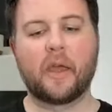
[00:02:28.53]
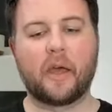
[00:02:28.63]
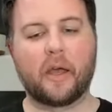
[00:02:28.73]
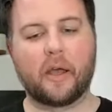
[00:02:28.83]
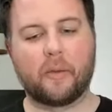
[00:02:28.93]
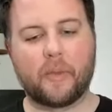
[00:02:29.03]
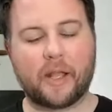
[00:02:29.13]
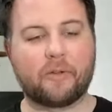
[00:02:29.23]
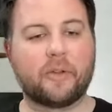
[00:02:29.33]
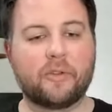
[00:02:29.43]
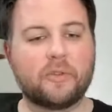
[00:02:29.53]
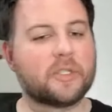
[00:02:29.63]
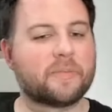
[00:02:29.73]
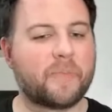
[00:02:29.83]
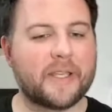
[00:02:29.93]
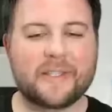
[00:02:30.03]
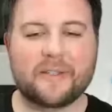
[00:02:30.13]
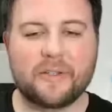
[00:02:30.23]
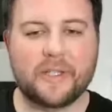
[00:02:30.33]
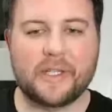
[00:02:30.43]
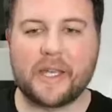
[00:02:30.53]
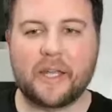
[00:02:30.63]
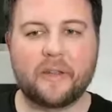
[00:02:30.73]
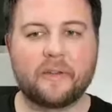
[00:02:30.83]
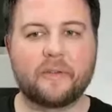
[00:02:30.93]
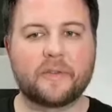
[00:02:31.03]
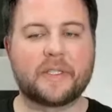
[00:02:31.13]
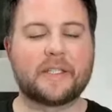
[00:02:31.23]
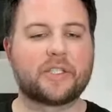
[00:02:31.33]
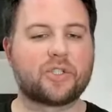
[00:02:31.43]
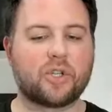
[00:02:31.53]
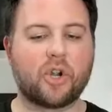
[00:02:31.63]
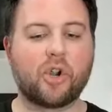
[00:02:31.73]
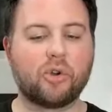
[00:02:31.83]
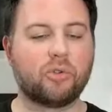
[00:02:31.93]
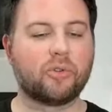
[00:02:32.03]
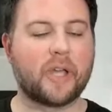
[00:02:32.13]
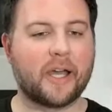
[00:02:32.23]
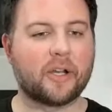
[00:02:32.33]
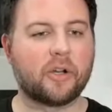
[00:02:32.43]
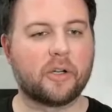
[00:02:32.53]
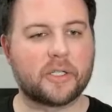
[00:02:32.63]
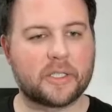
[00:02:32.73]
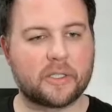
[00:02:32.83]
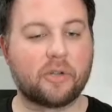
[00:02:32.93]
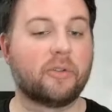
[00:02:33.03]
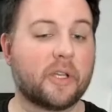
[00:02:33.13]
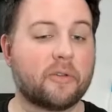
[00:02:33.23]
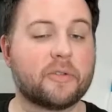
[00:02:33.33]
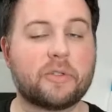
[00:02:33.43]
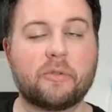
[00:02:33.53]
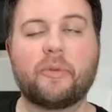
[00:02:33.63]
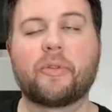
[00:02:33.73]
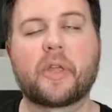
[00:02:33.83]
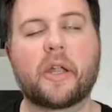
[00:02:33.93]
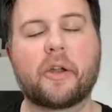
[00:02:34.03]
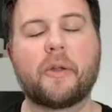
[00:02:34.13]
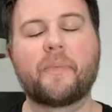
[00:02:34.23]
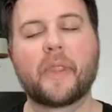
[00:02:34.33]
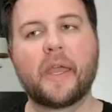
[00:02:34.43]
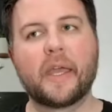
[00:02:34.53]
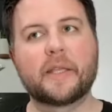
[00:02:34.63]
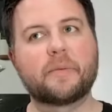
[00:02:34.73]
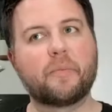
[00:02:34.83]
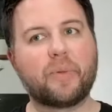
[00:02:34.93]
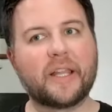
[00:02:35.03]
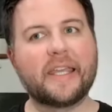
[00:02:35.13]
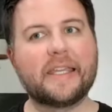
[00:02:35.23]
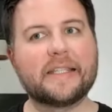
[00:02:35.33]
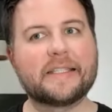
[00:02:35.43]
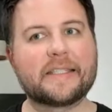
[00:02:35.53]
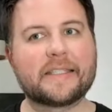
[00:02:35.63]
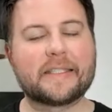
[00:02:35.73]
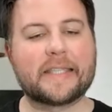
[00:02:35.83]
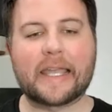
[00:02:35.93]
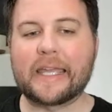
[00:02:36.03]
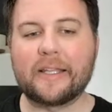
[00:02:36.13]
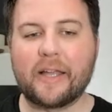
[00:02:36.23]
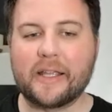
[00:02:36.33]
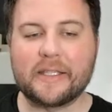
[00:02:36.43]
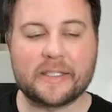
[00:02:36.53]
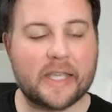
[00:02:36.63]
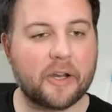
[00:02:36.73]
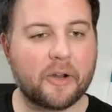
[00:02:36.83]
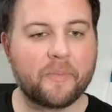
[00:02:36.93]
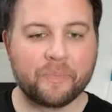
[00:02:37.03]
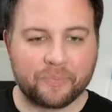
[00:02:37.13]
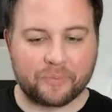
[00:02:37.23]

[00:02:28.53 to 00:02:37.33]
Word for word: Um, Eklund, who's basically kind of since Hertl got hurt, Hertl and Couture both got hurt, has been playing second line center